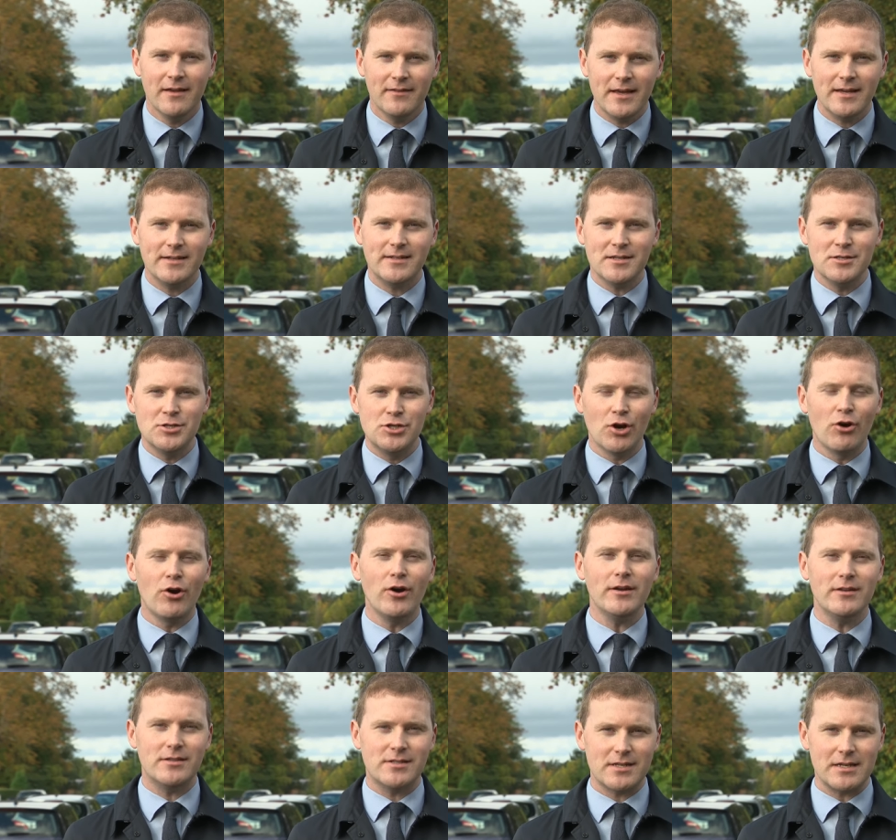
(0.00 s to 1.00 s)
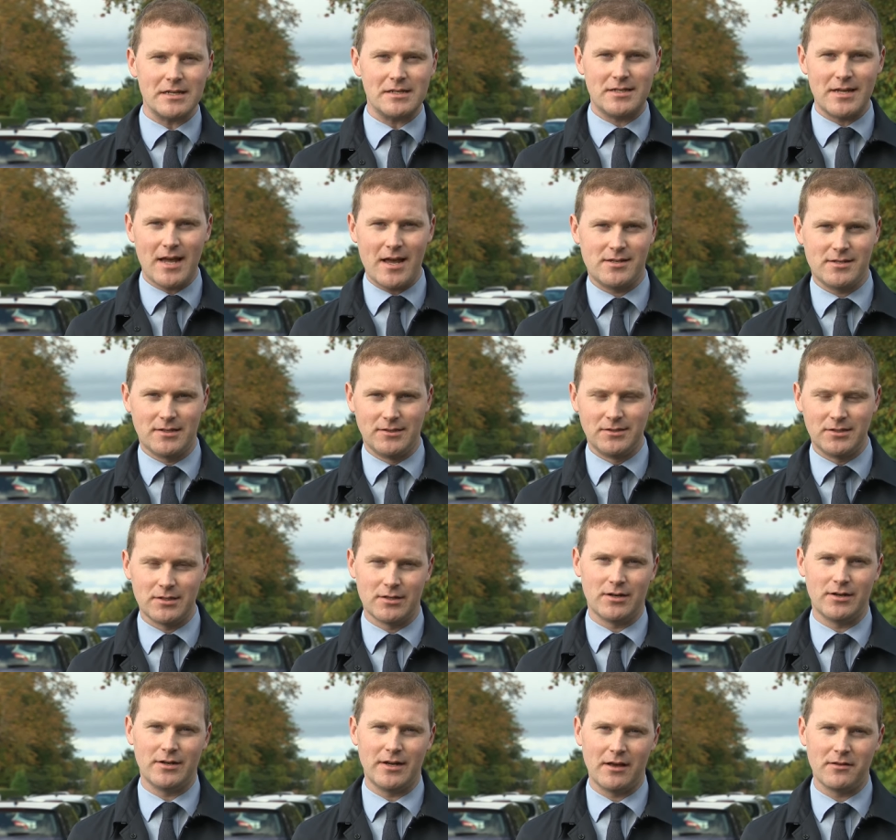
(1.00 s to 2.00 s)
They'd enjoyed success
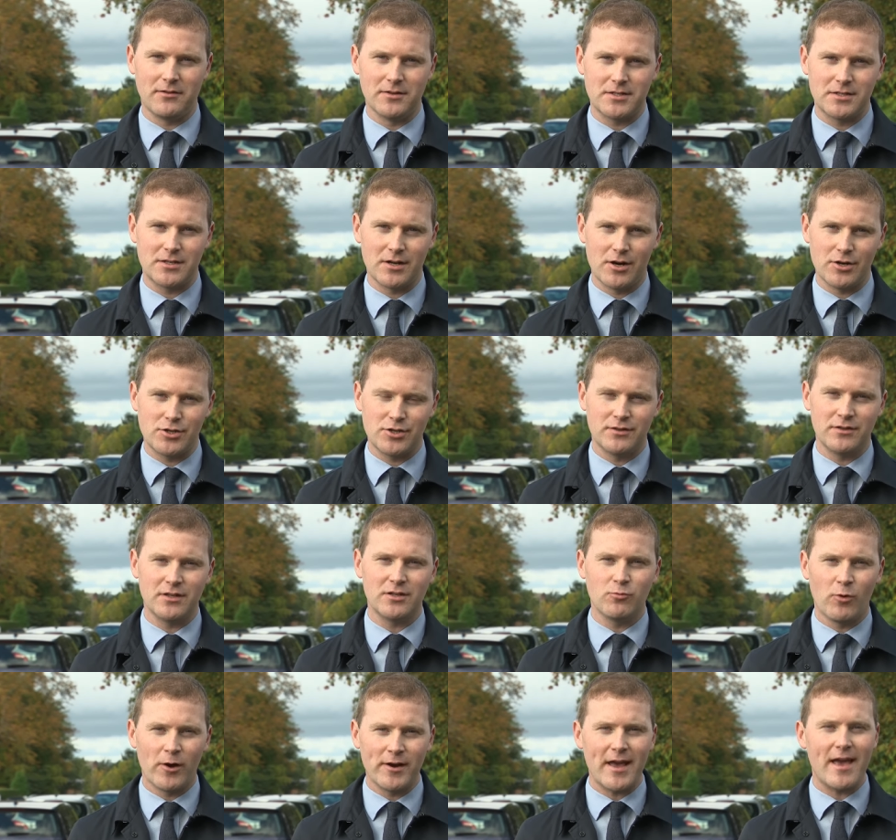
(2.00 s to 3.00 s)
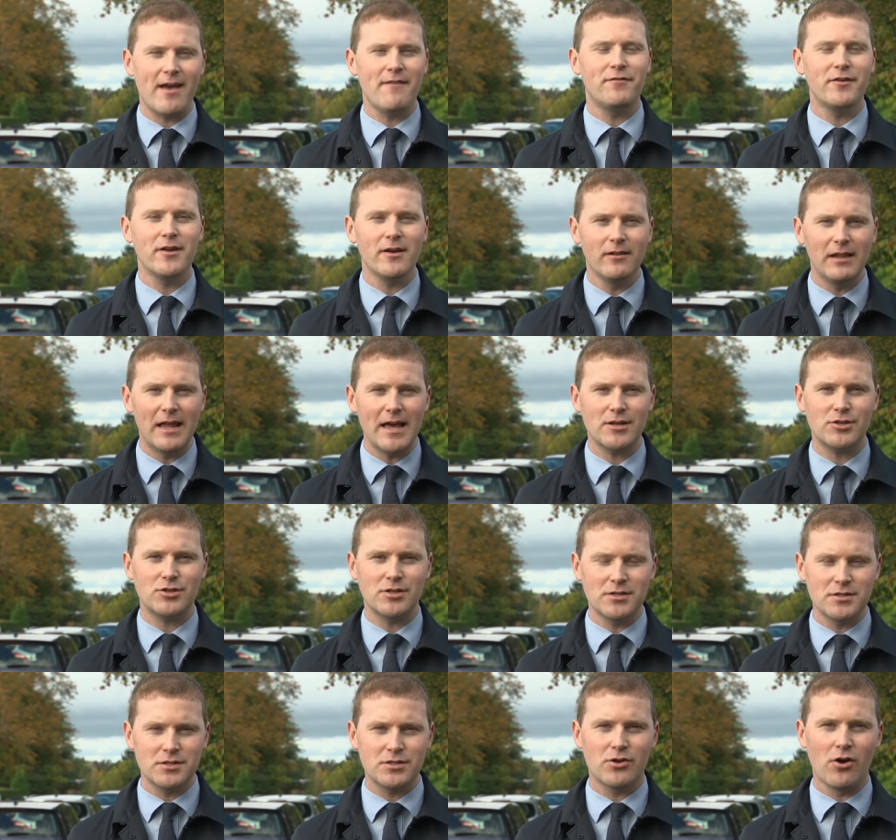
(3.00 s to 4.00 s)
under Nicola Sturgeon. They'd won every
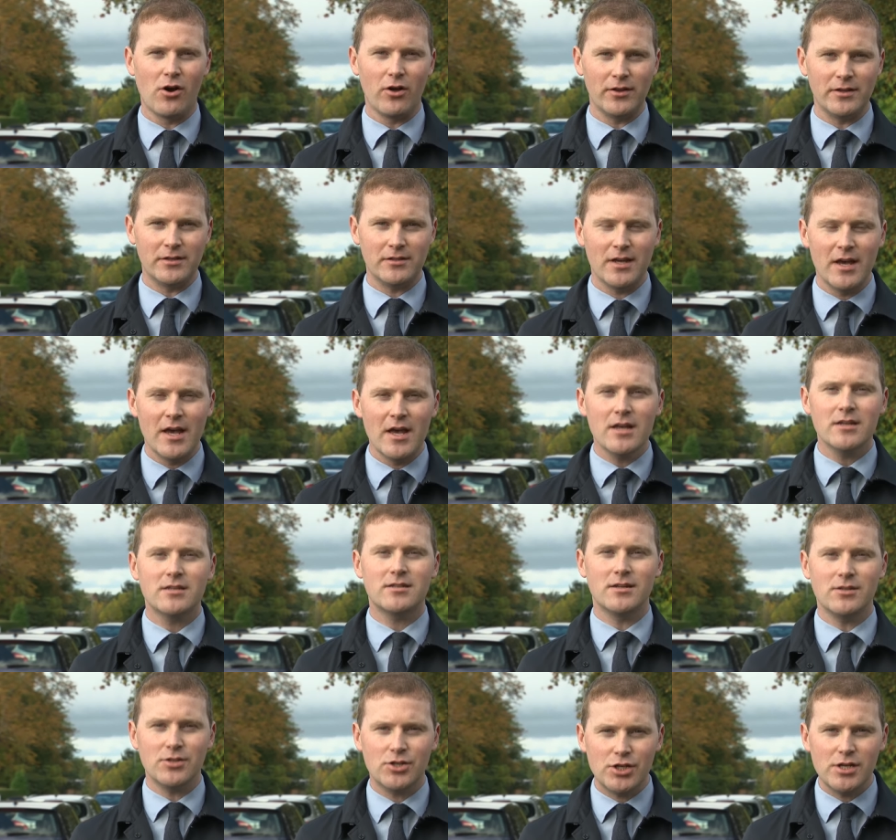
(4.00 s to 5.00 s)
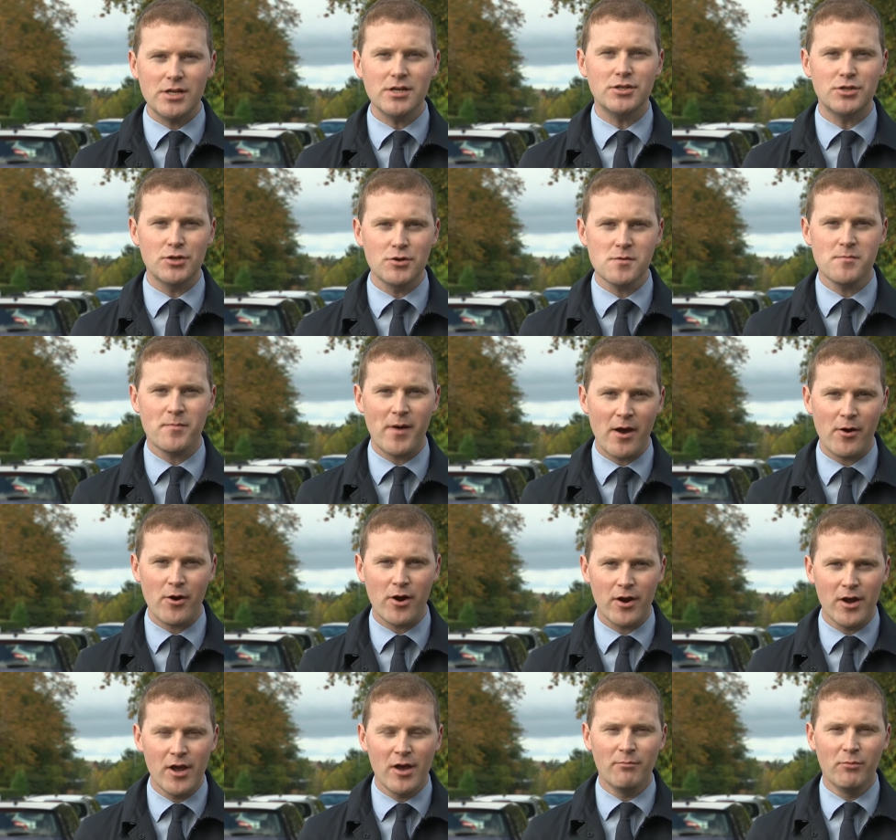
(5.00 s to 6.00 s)
election in Scotland since she took
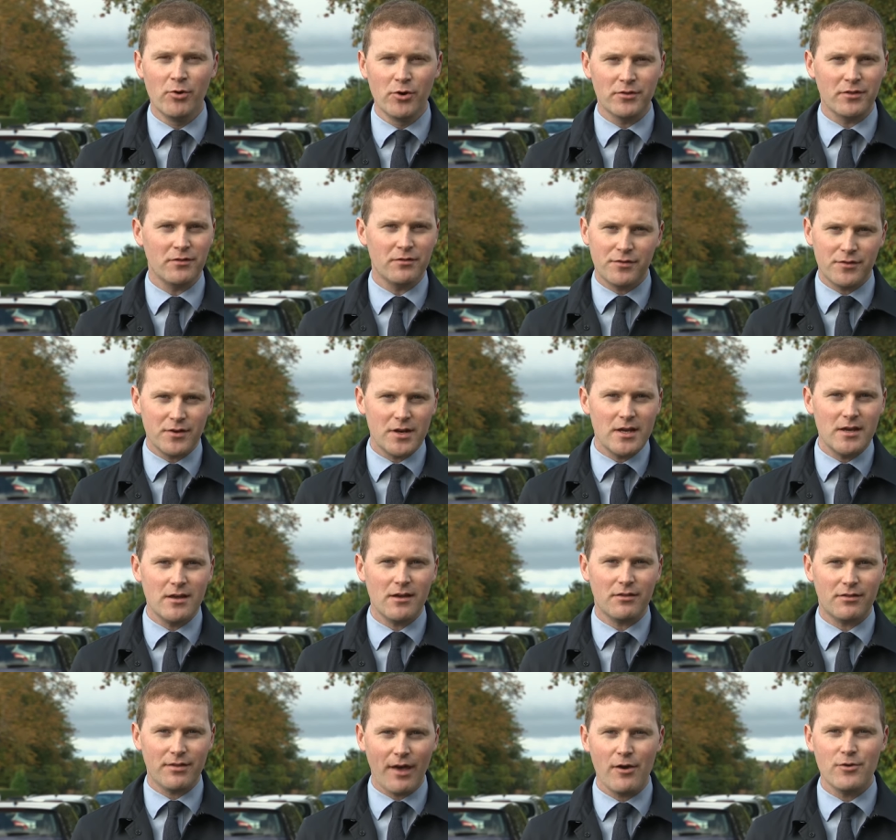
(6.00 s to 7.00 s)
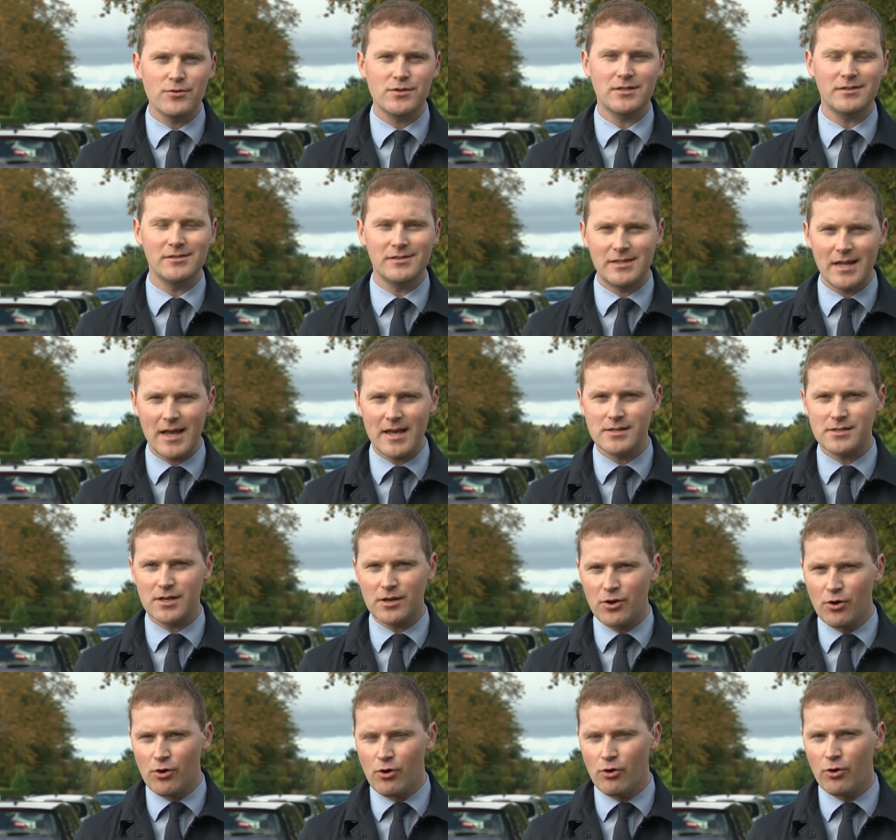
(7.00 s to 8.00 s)
power more than 3,000 days
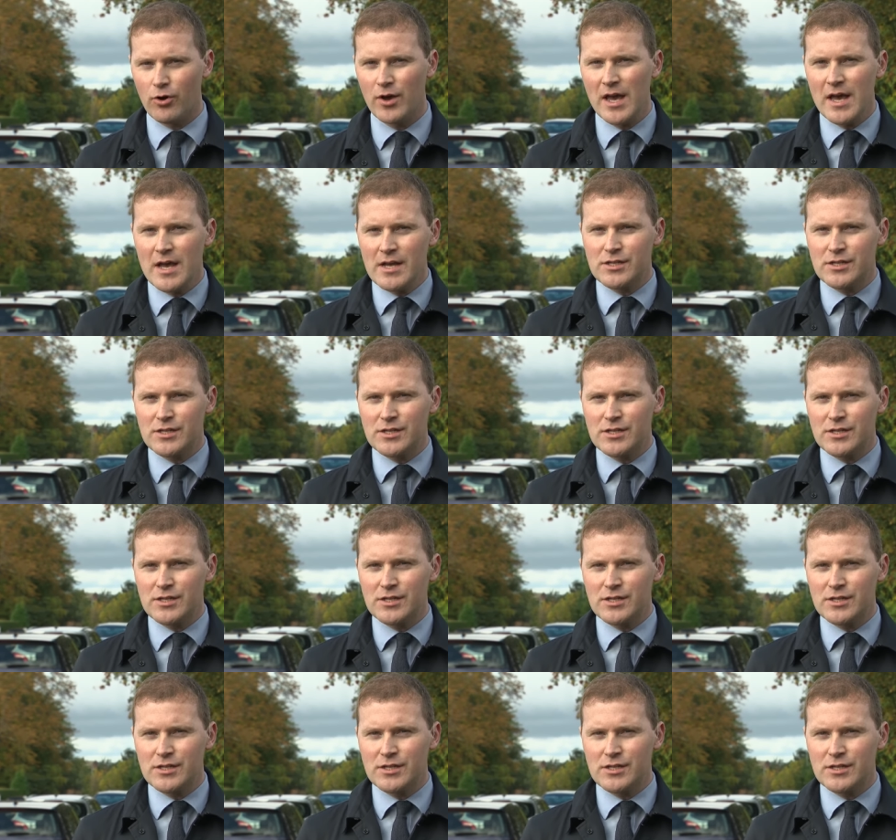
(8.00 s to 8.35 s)
ago.